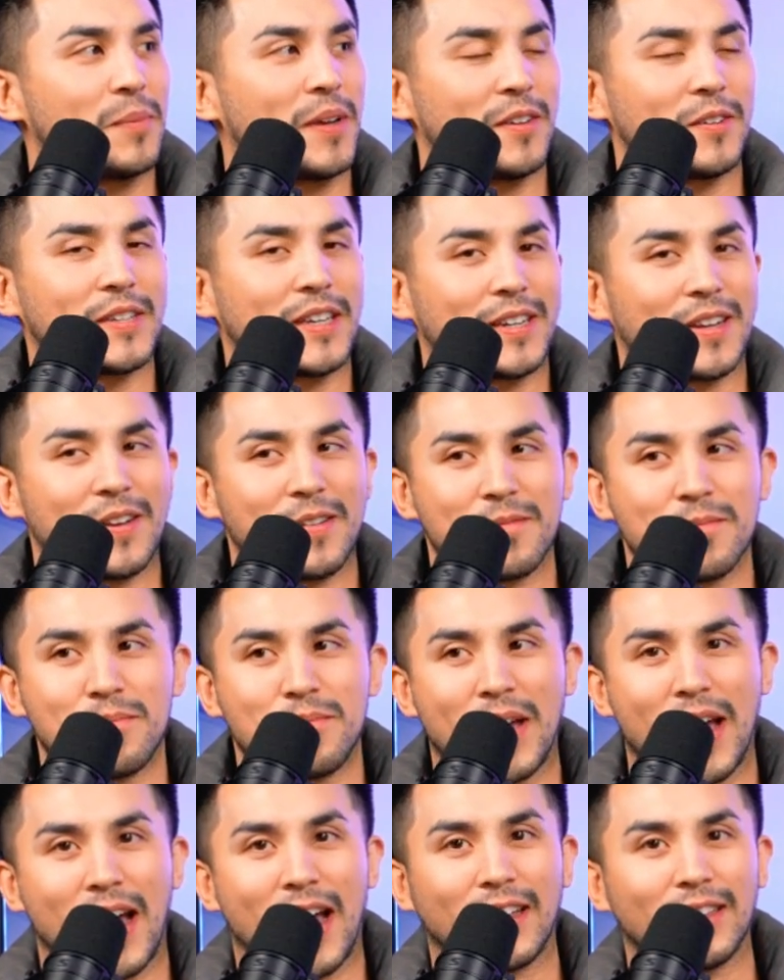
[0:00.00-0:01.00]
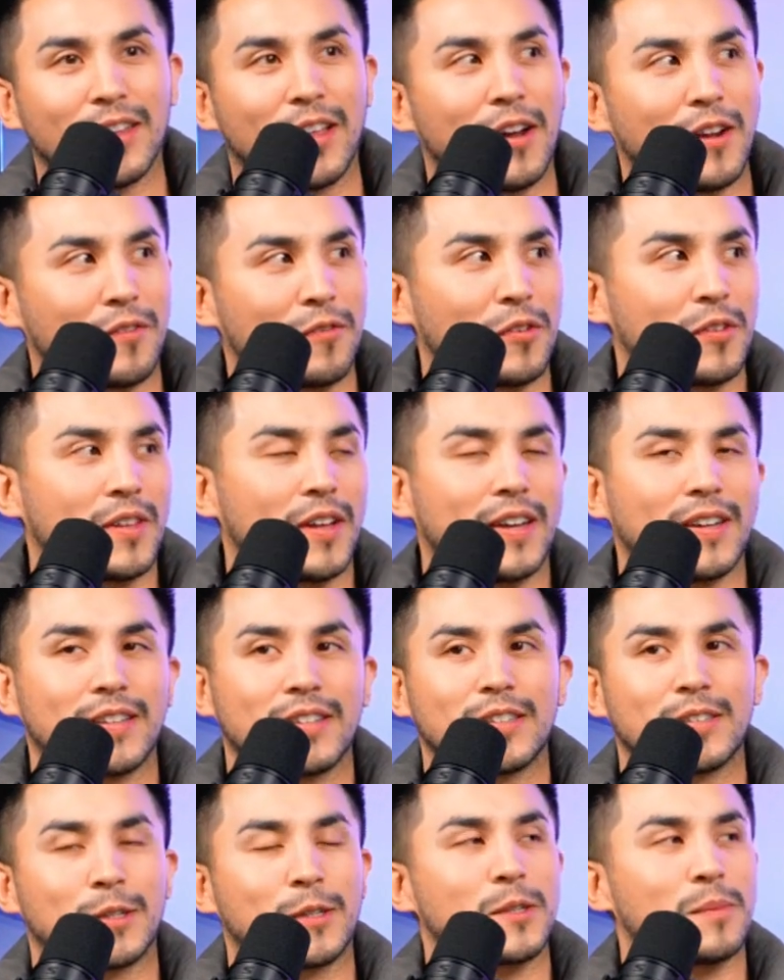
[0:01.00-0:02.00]
But it was like bad luck for like
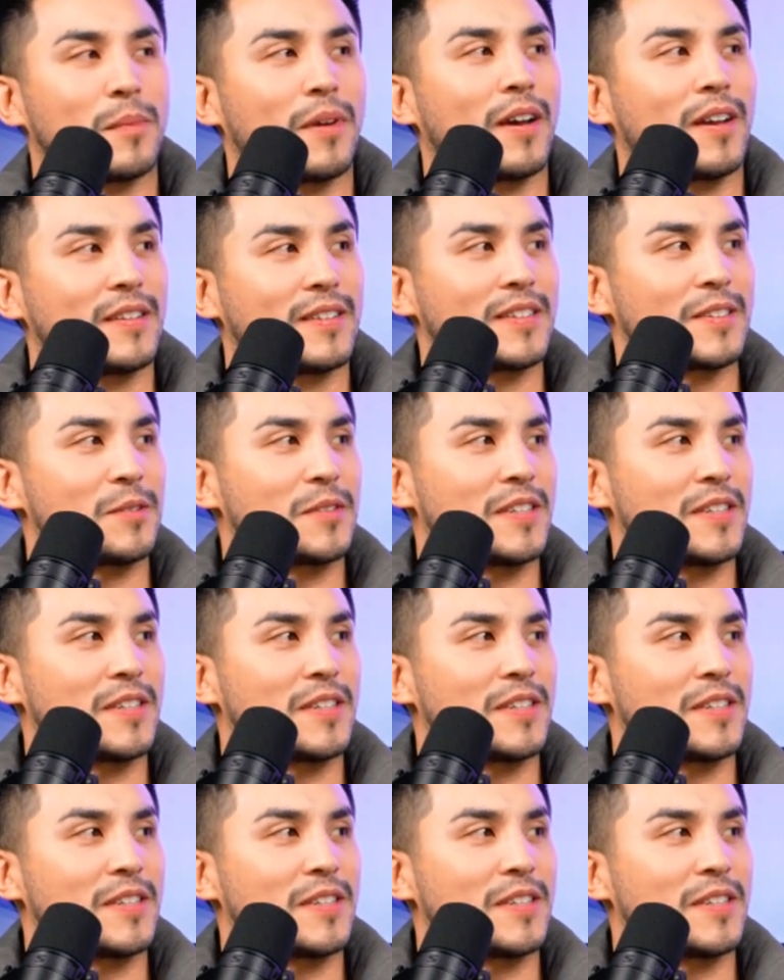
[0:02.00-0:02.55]
6 months.